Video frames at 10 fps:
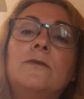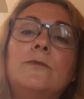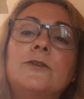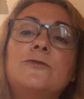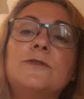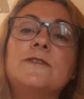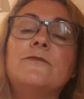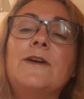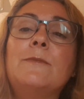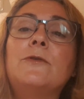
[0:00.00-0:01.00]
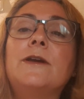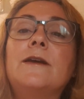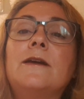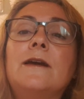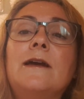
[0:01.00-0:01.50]
which was the
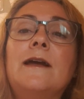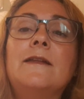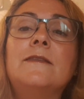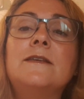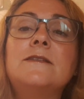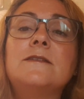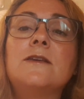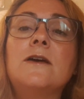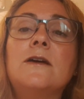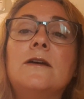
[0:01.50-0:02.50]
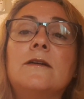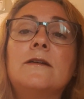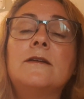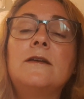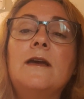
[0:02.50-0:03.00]
fabric, and this is her
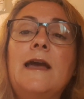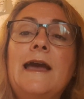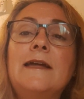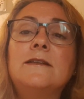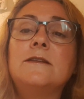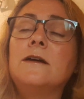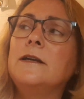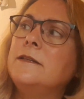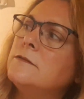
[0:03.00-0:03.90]
hand-dyed